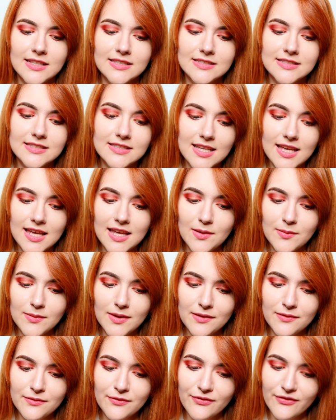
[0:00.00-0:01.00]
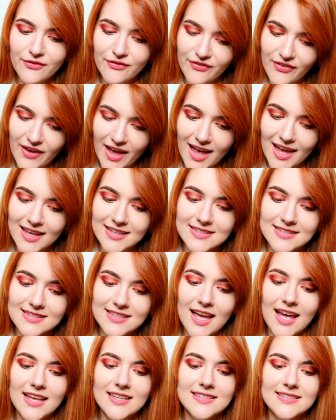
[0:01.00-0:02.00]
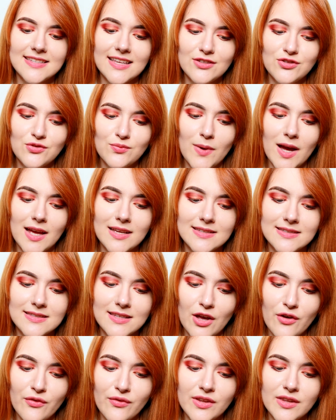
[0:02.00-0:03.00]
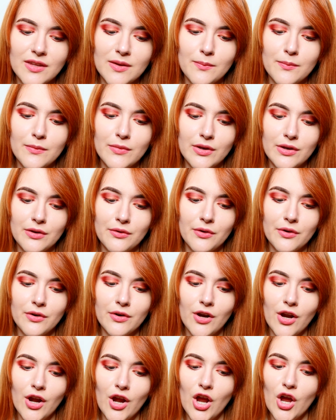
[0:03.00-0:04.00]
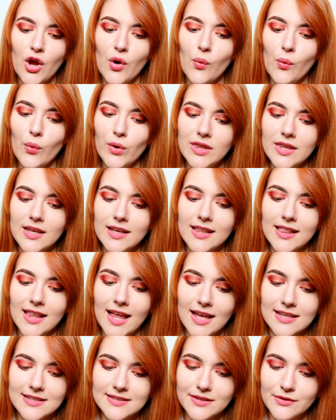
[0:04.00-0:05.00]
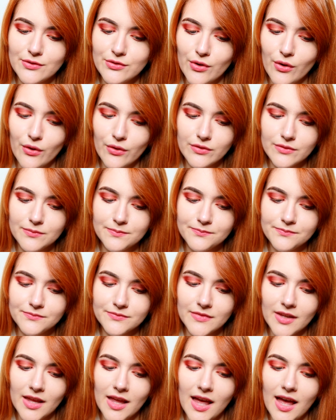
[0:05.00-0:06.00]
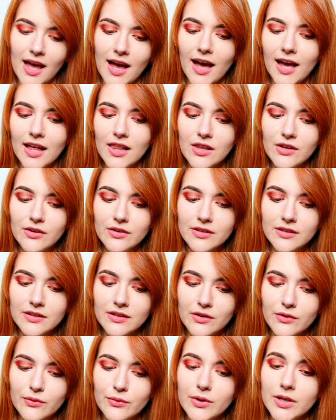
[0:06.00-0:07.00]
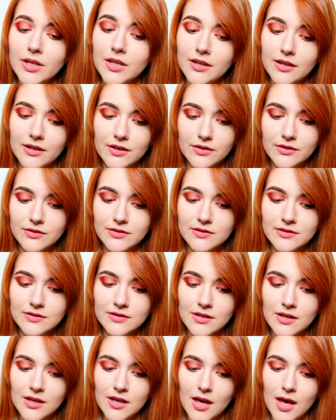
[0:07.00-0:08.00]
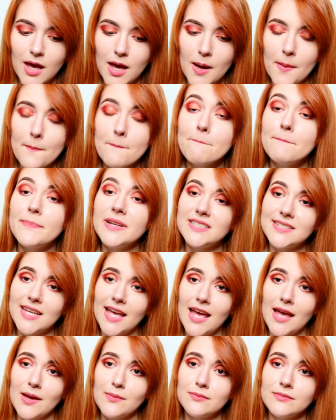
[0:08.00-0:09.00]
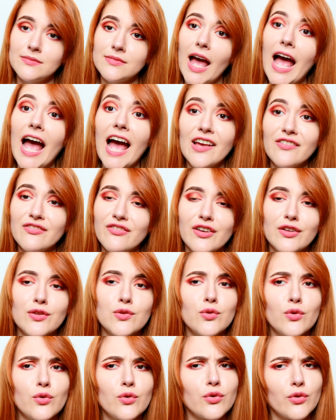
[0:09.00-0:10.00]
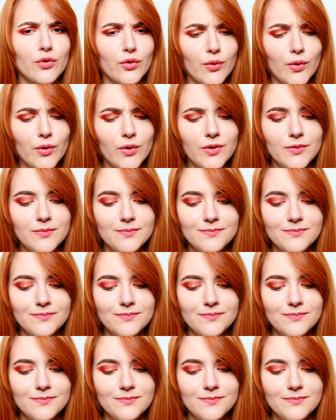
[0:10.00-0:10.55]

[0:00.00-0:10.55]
"Damn, I'm fast," I said to myself in the mirror with the glasses on. I look ridiculous, but damn, I felt cool.